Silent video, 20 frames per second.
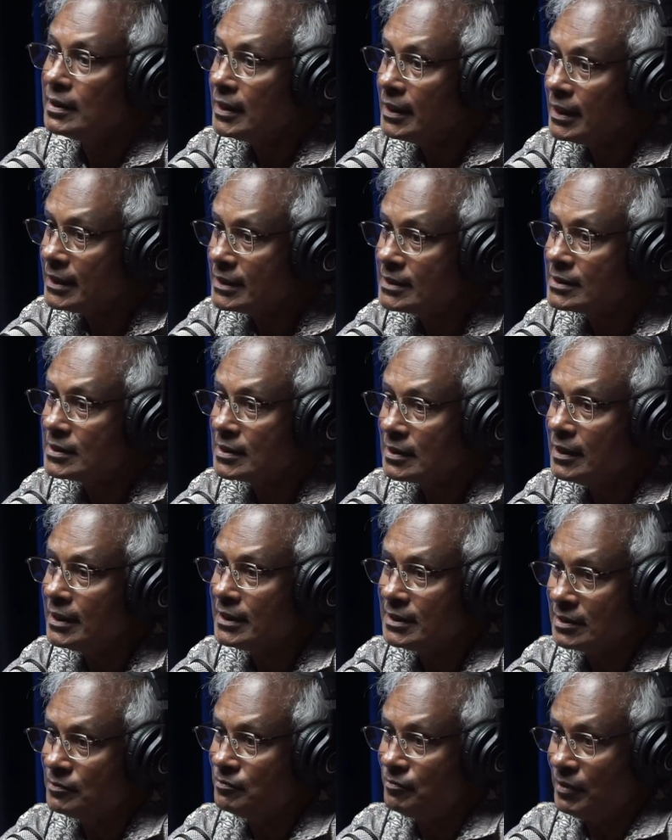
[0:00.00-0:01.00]
is
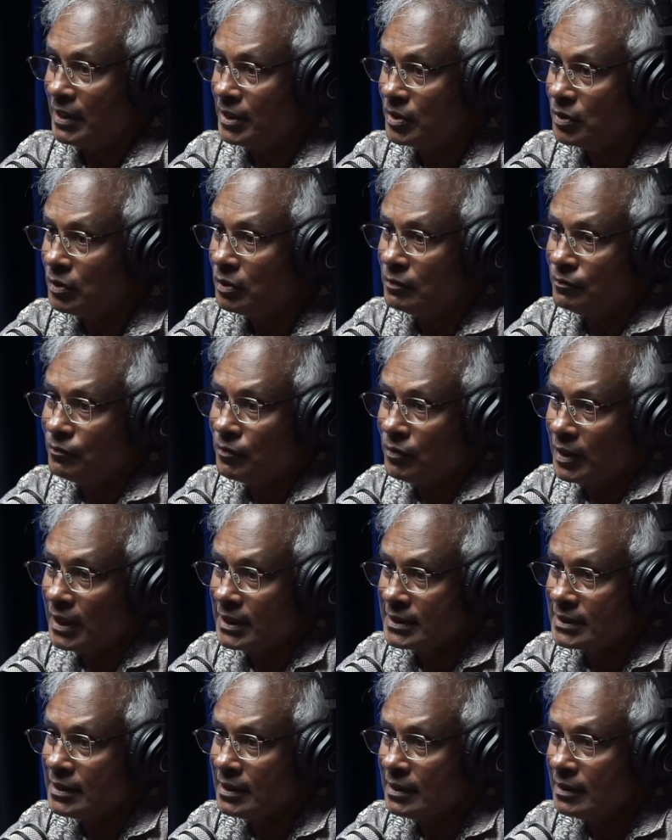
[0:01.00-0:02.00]
fairly good for
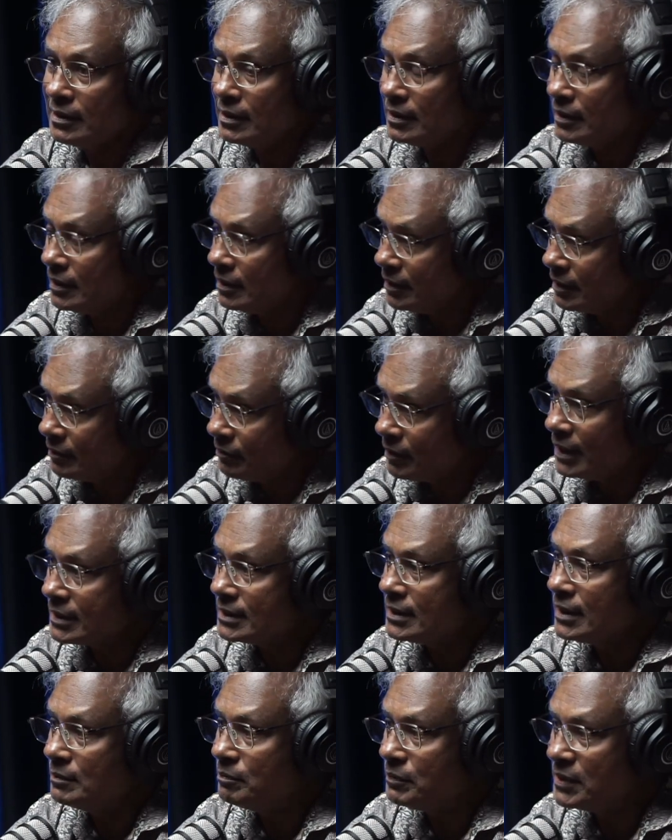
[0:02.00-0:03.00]

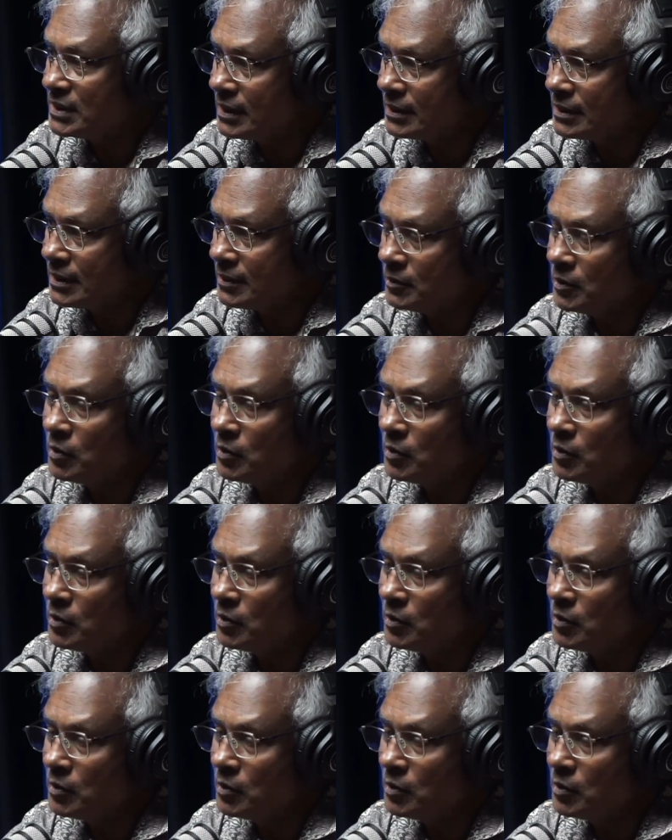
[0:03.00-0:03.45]
ASEAN businesses.